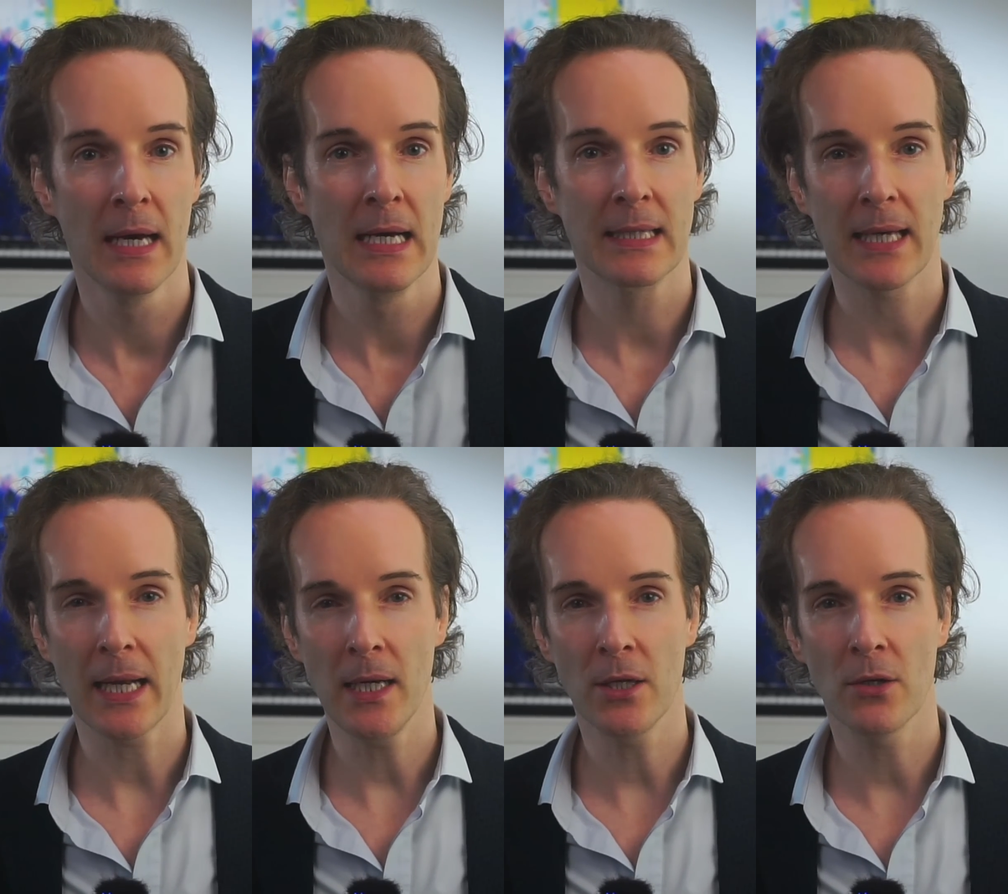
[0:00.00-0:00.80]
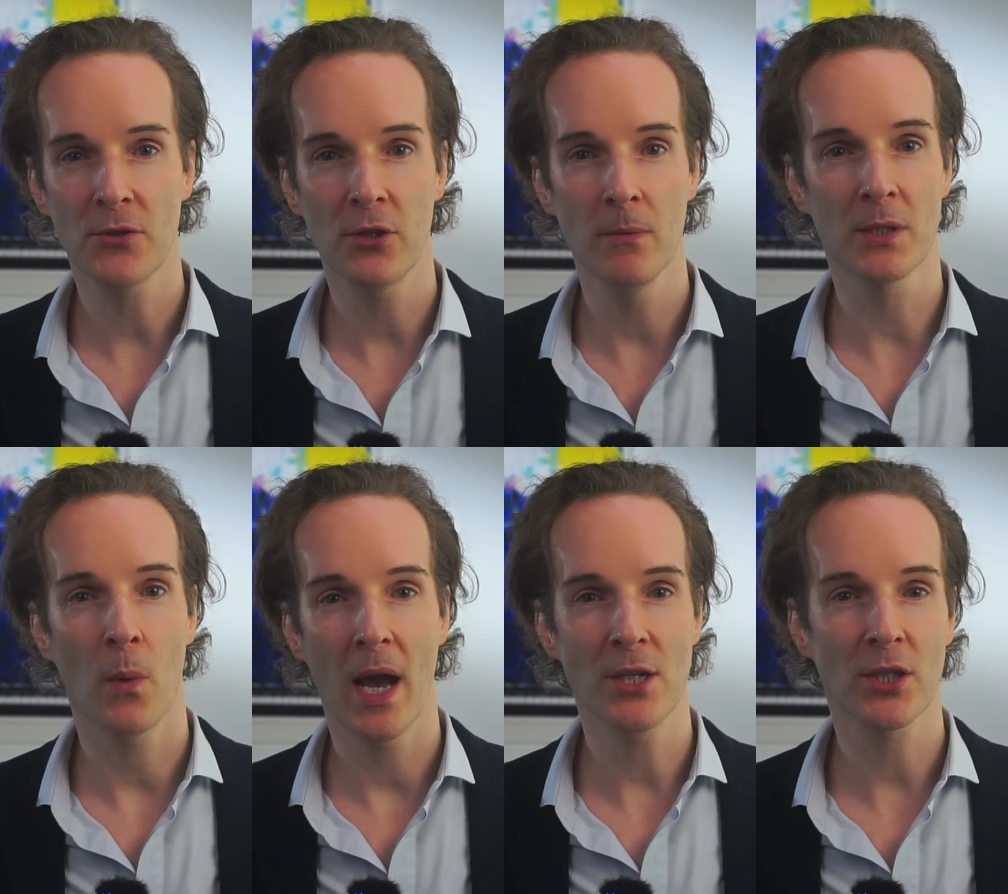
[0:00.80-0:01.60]
Suddenly, consumers
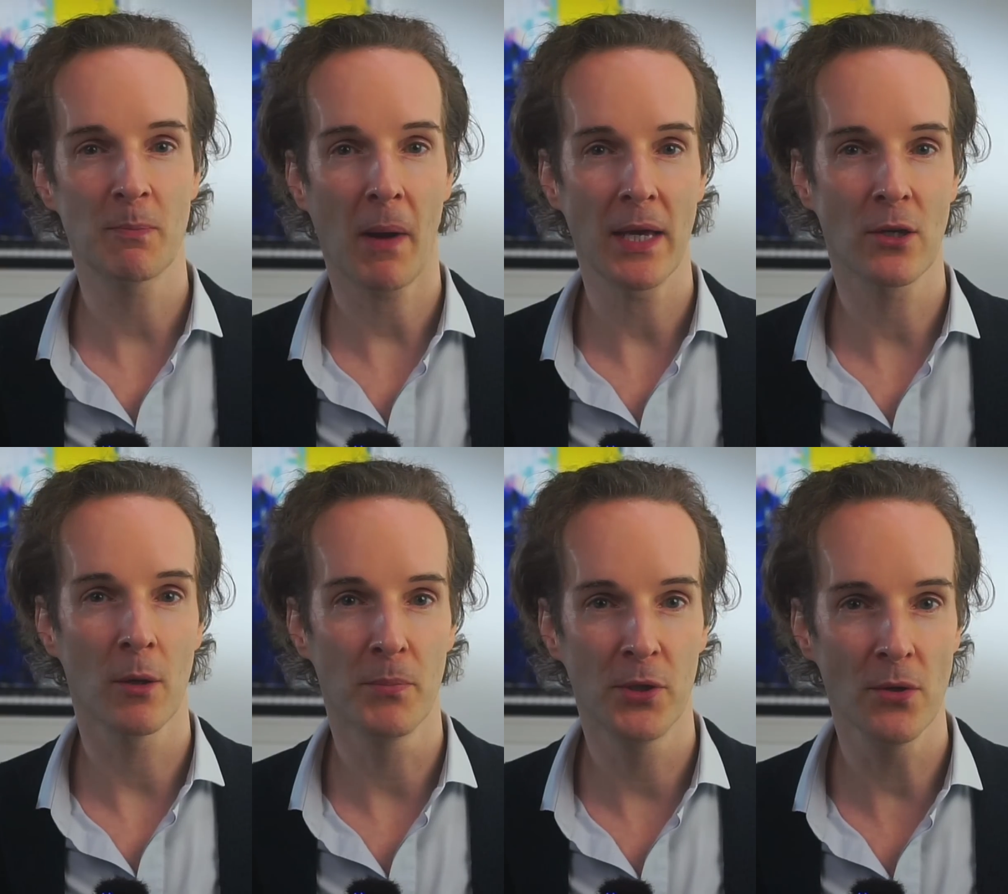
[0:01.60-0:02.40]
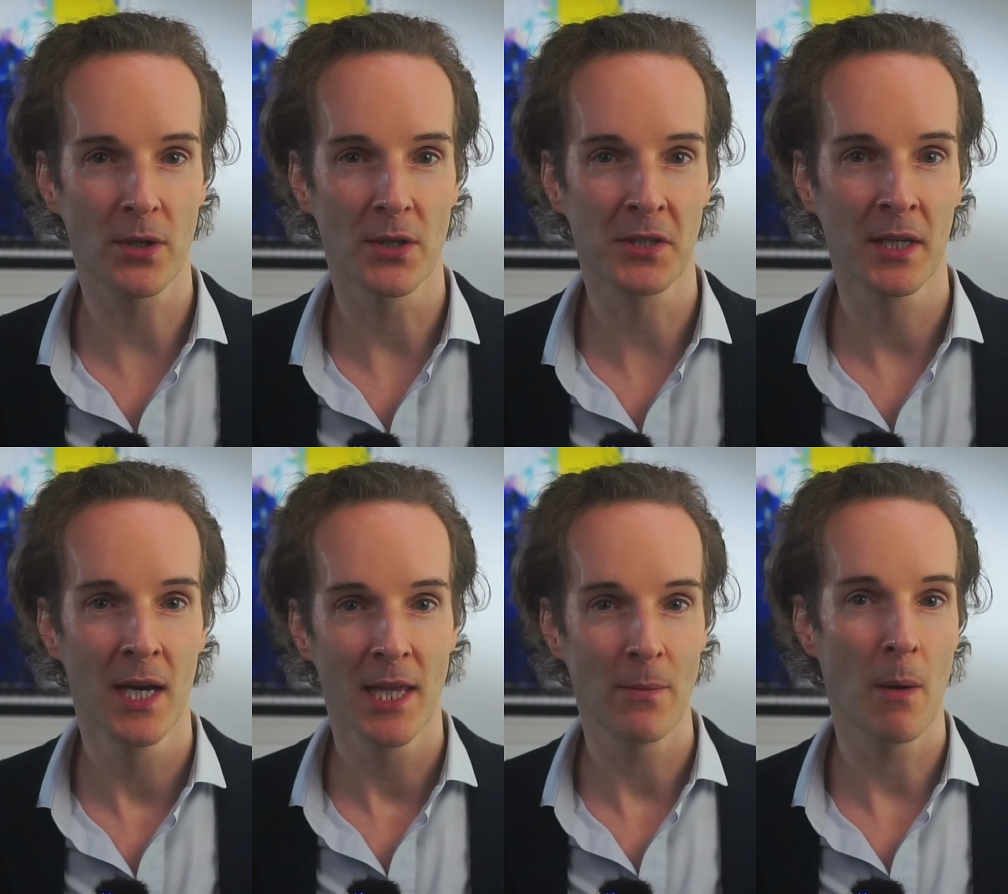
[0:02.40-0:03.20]
weren't just buying computers,
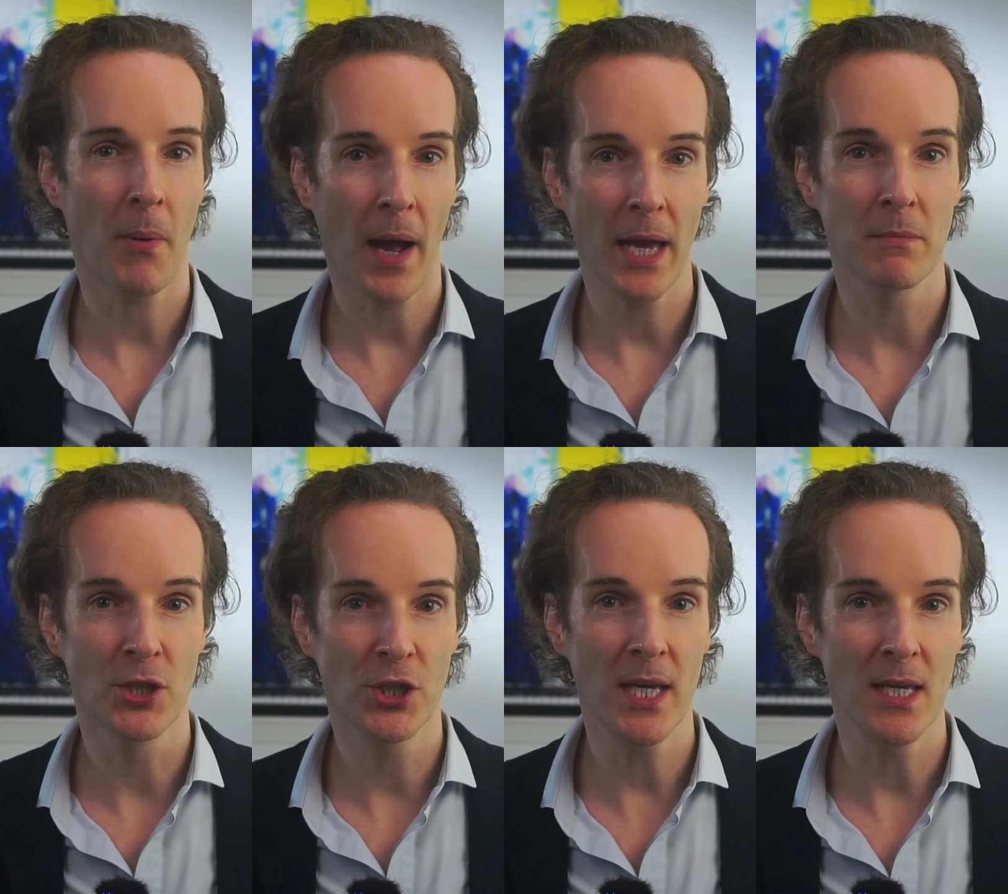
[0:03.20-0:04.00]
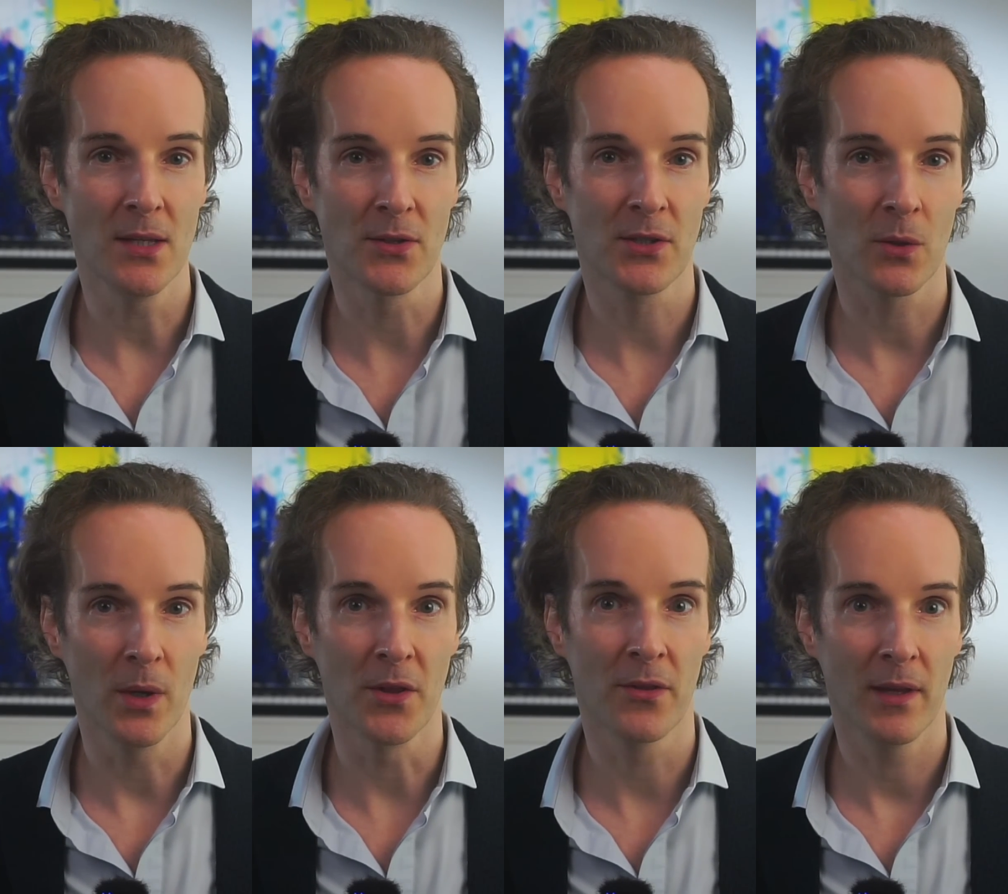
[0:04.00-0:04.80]
they were buying machines with